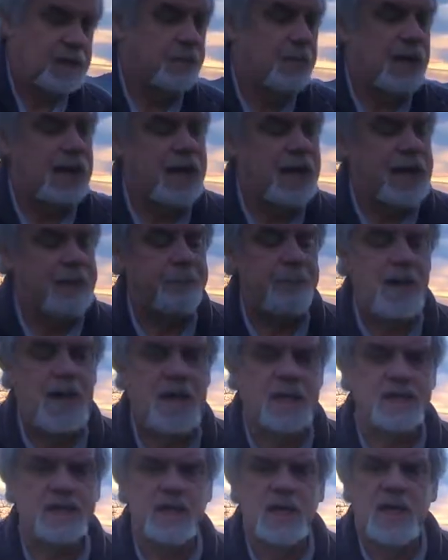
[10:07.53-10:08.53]
you can see a
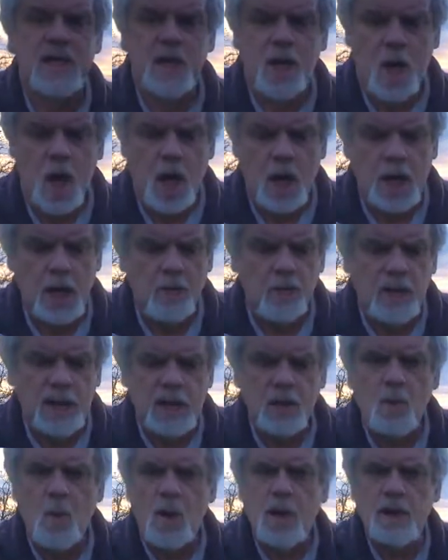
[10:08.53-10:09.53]
scene I'm about to
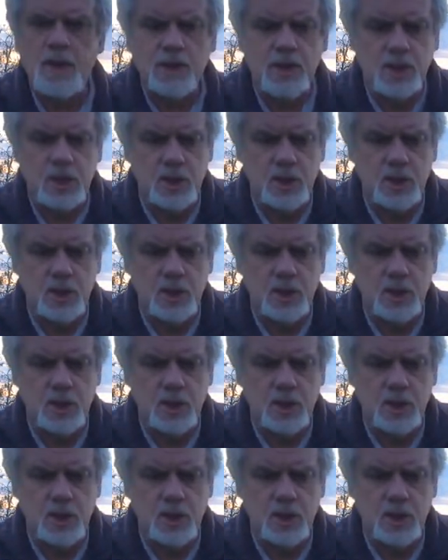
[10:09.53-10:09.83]
photograph,